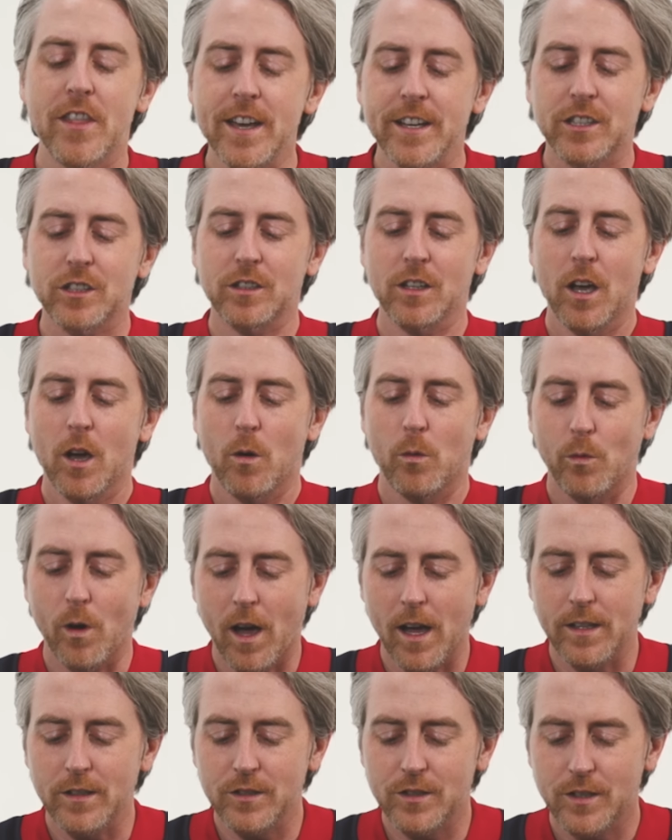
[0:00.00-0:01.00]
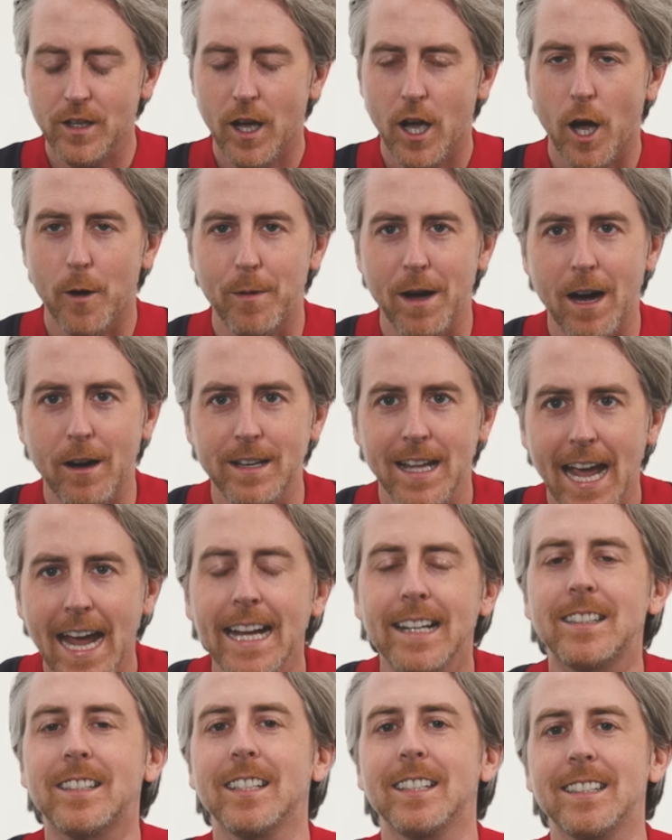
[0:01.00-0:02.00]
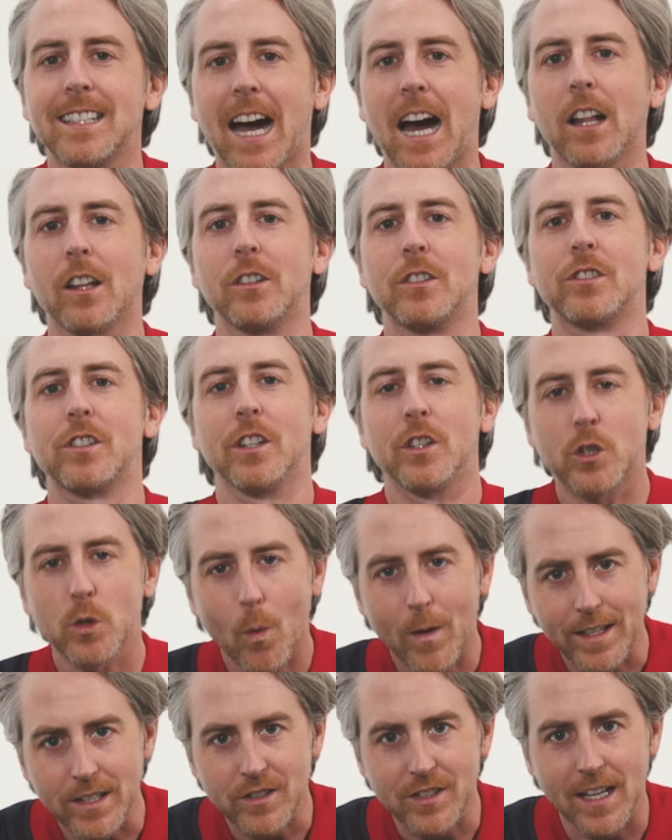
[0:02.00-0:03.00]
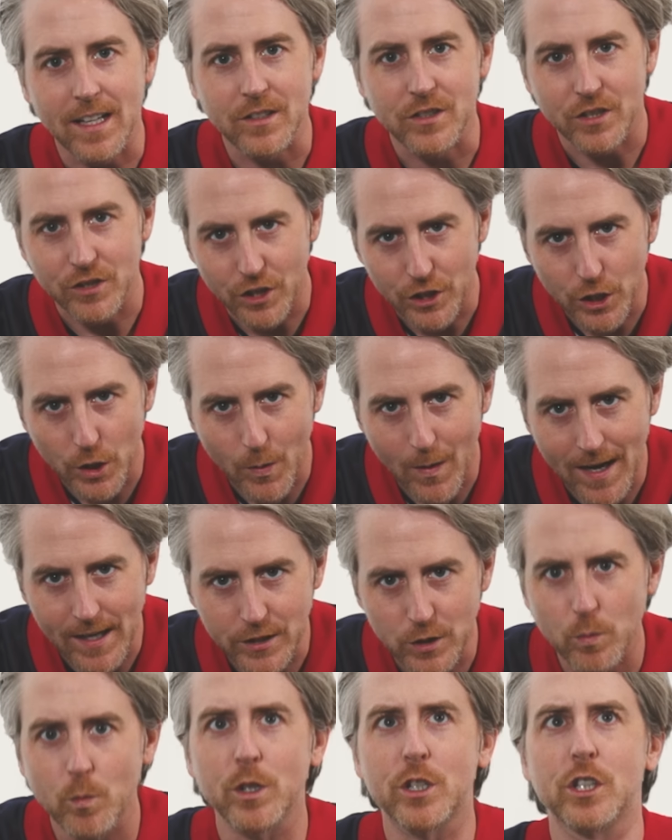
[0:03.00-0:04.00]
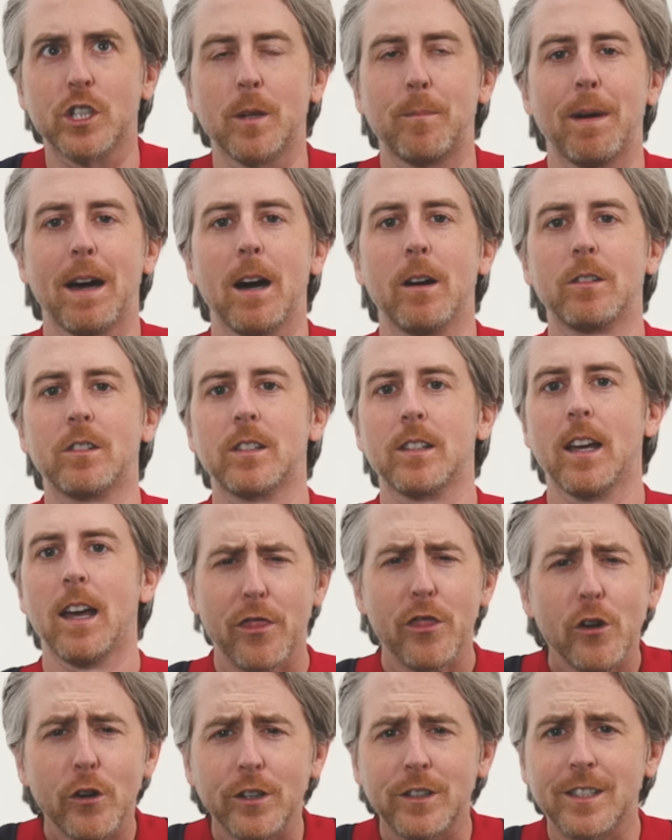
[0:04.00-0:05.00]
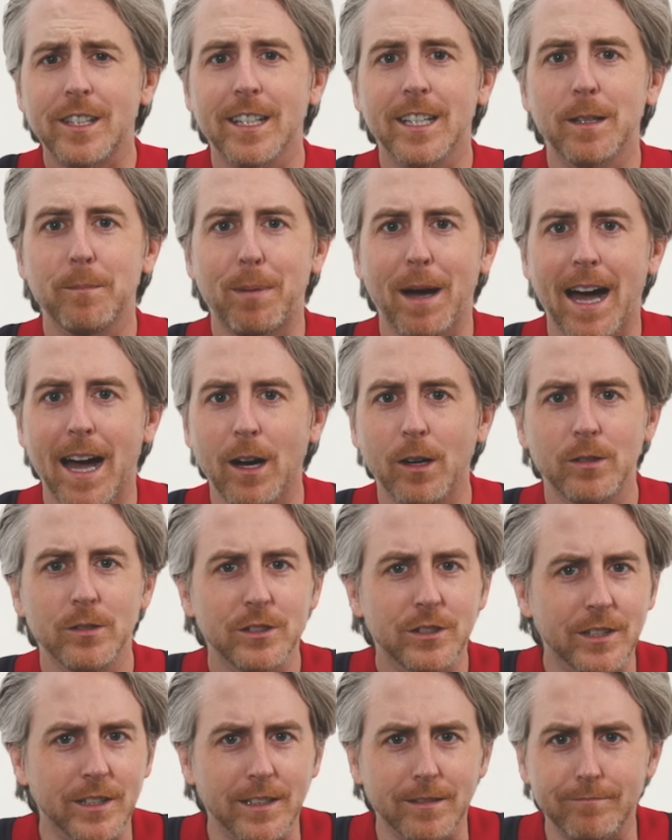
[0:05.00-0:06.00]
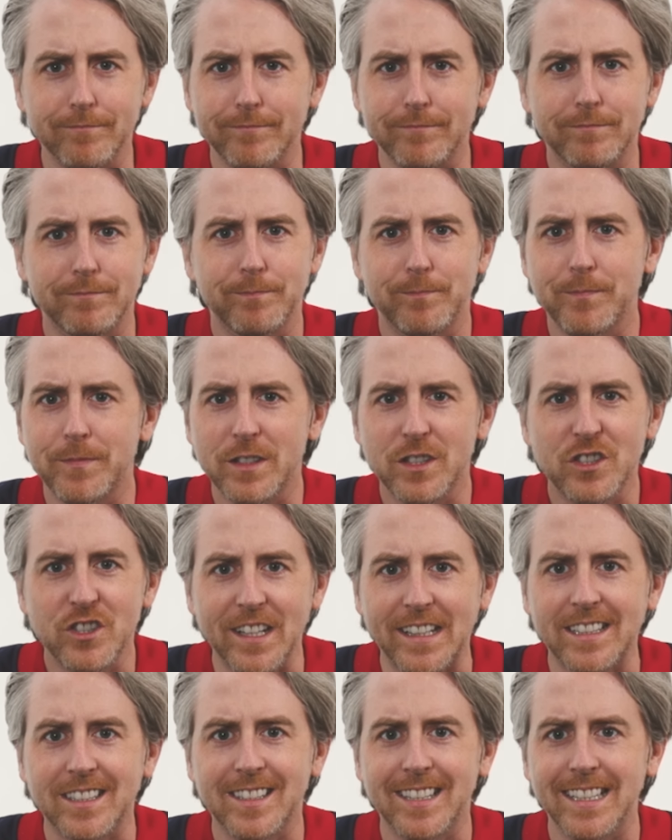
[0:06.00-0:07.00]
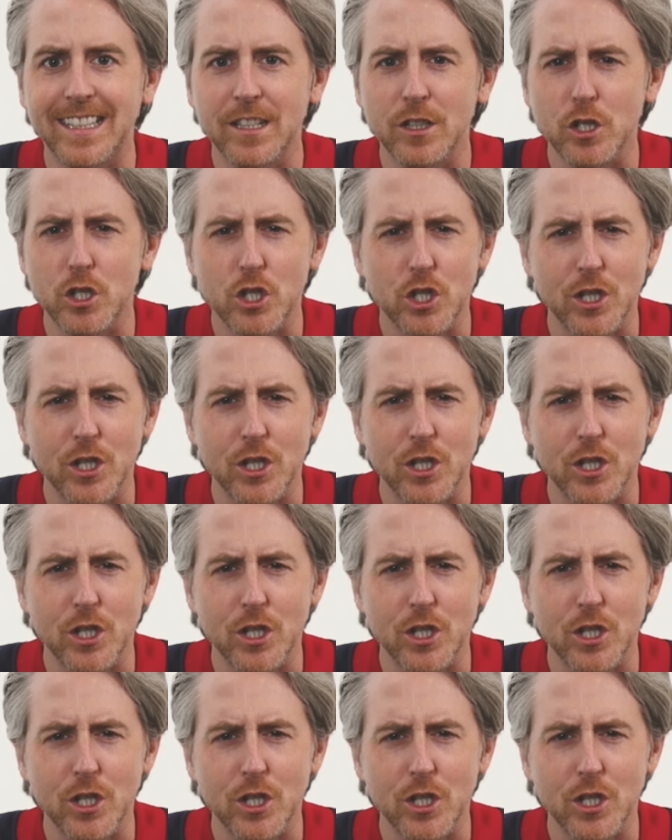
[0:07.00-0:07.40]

This runs about $18.20 in the US, which is about 13 pounds and 16